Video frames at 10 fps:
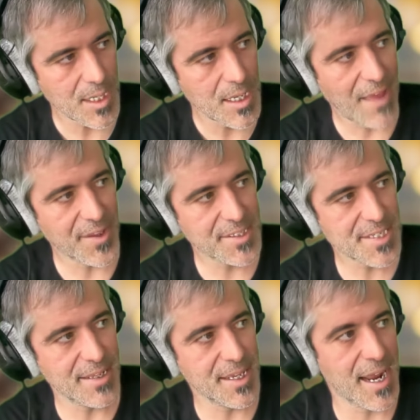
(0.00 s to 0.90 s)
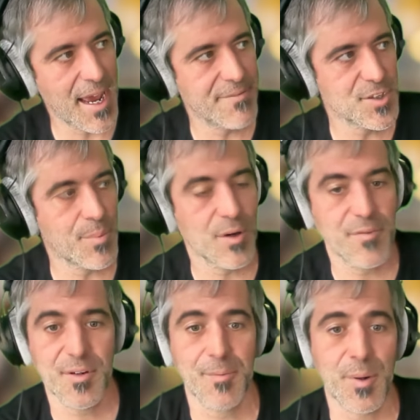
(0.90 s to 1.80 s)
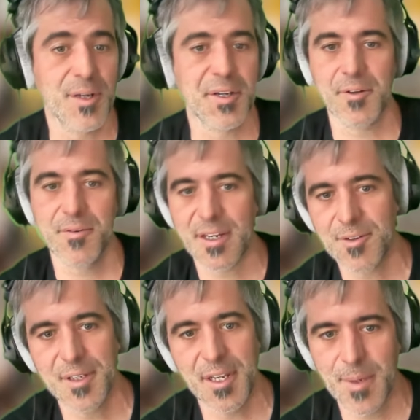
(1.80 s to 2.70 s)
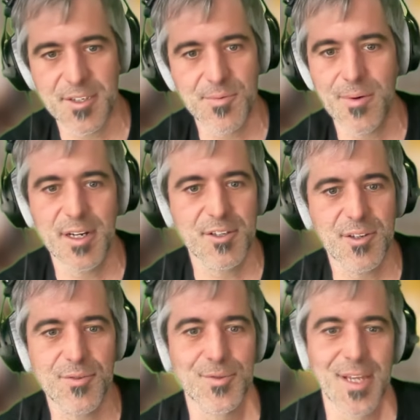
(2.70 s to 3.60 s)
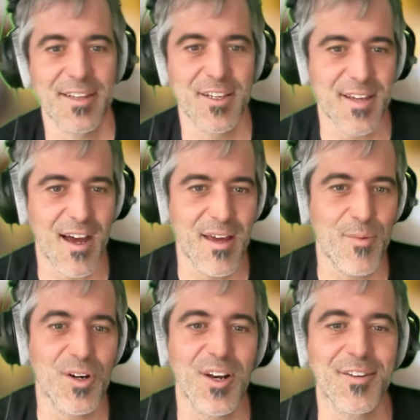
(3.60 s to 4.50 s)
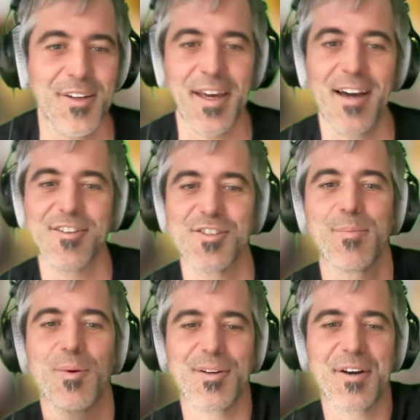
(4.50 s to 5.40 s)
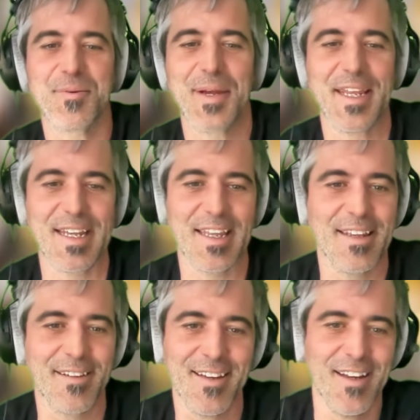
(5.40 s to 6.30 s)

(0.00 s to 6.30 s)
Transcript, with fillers: I think Say didn't have support for the particular vector database we wanted to use at the time, or not the kind of support that we needed.